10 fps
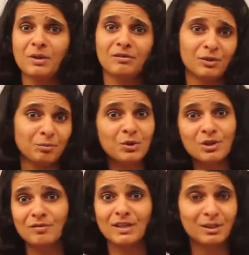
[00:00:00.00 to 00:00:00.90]
and for
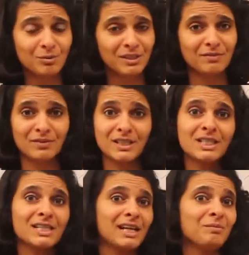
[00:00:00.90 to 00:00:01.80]
most of us it was the
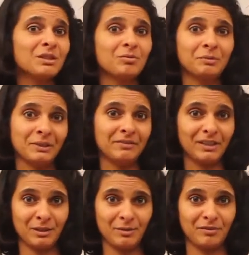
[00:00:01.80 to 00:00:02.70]
first time that we were
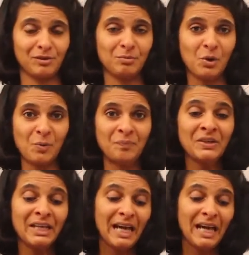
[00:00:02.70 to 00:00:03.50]
living away from home.